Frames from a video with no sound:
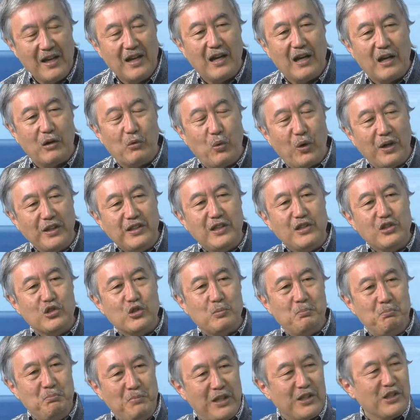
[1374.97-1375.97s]
What did you
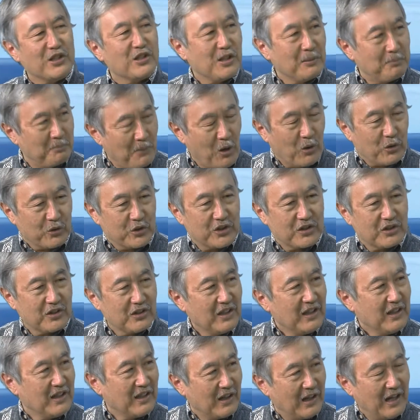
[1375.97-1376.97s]
miss the most?
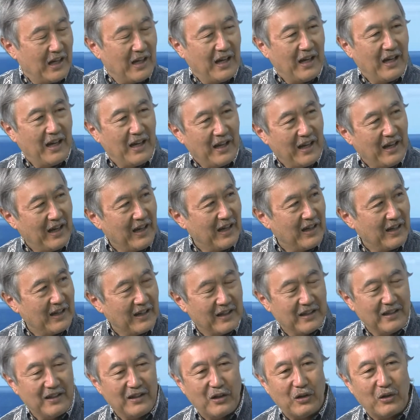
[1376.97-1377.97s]
Uh, uh,
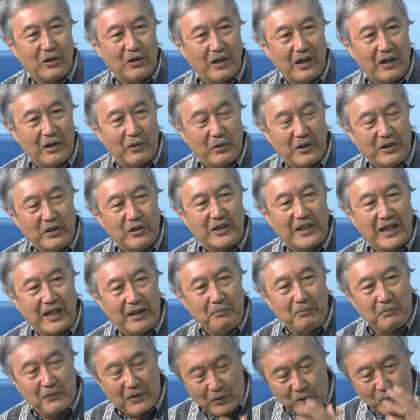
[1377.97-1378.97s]
uh, you know, when you
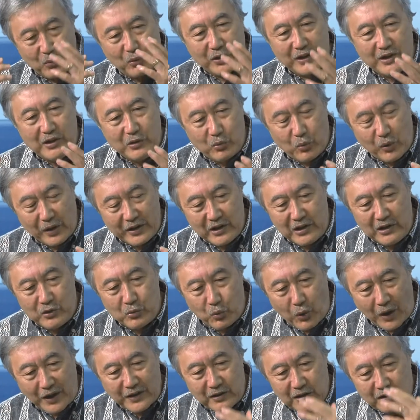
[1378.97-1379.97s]
came, what you
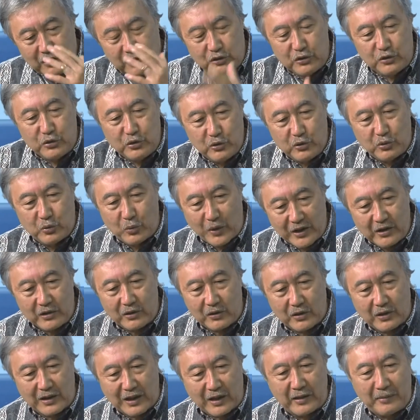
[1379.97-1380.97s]
wanted to do when
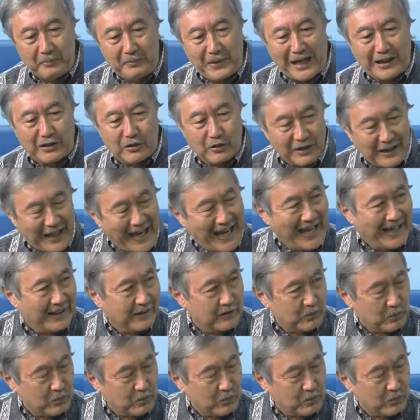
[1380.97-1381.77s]
you came back to land.